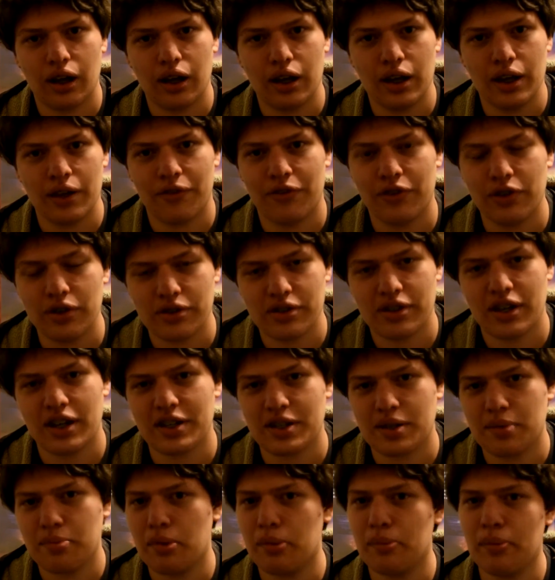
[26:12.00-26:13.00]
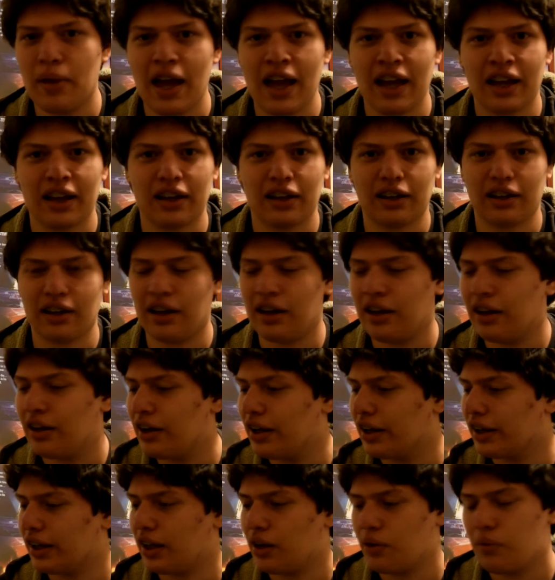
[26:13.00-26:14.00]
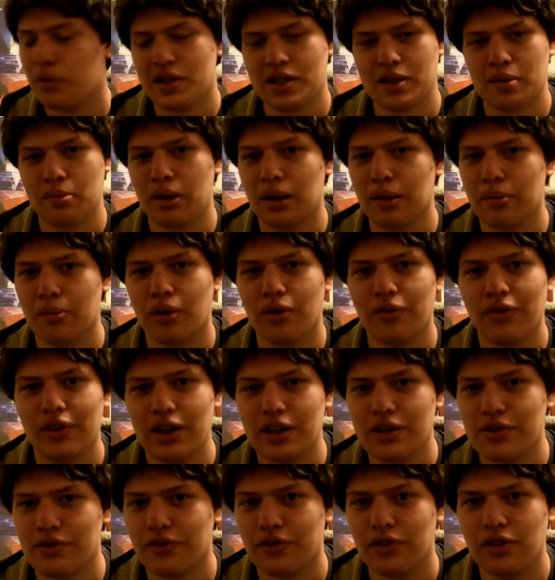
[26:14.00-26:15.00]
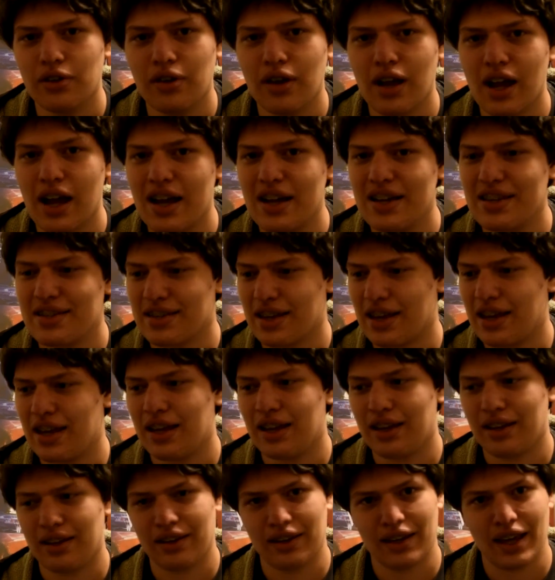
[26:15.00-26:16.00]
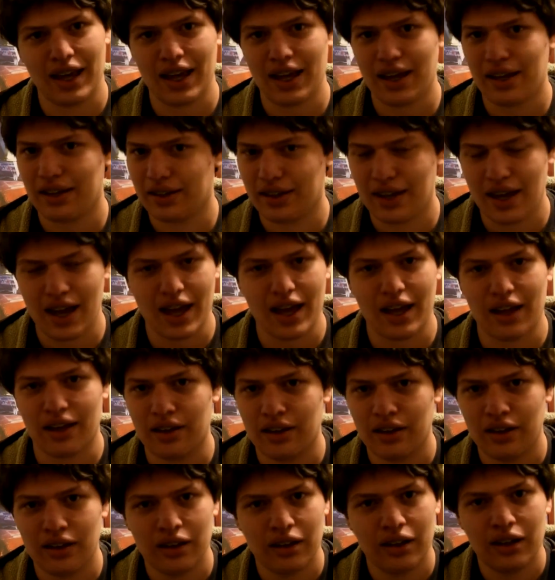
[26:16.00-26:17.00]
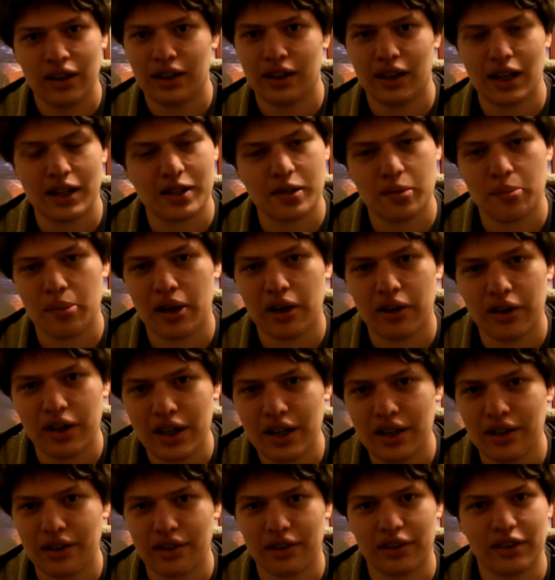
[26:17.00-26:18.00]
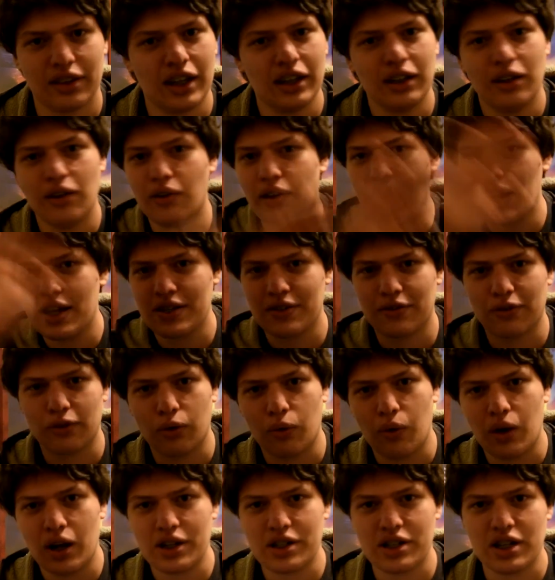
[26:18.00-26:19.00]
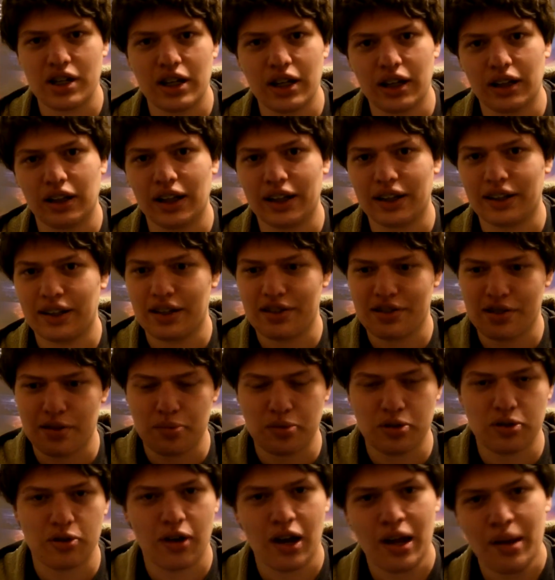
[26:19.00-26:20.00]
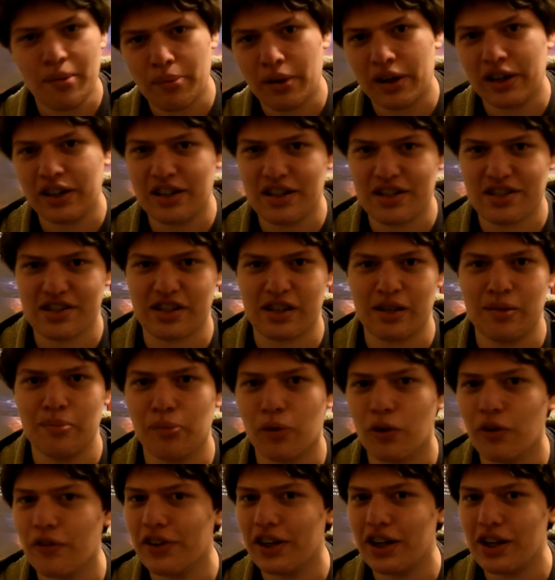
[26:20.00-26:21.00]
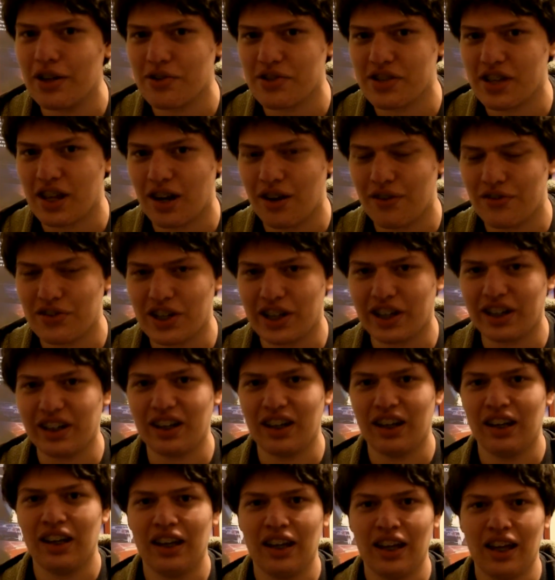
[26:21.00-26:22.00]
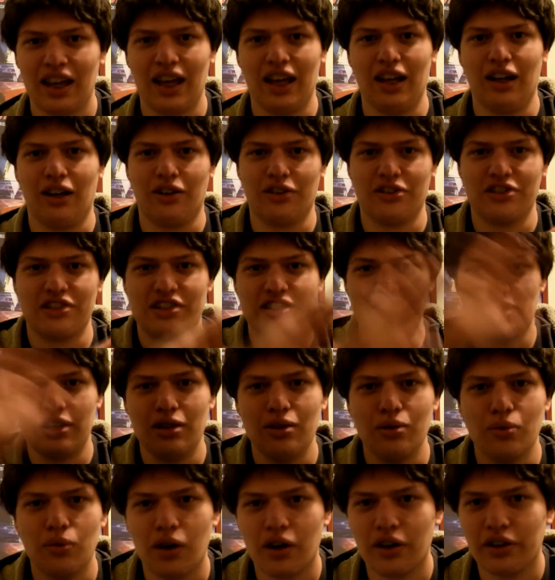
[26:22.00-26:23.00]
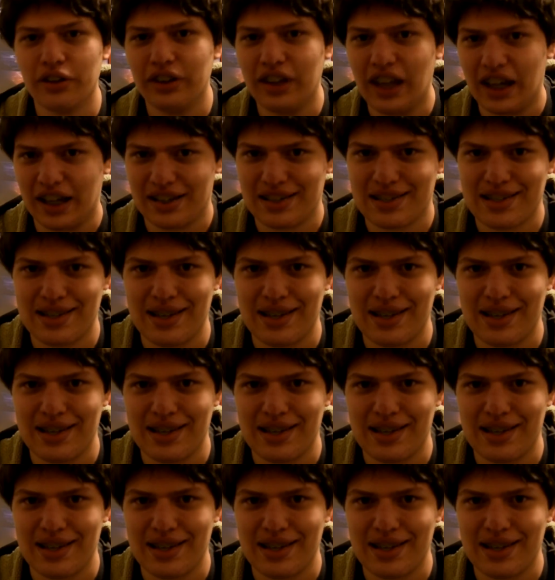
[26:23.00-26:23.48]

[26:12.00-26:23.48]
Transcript: It feels nice to be back. I can't wait to make more videos for you guys. And yeah, that's about it. Thank you guys for watching. Click the subscribe button to see more videos that I've done. And I'll see you all next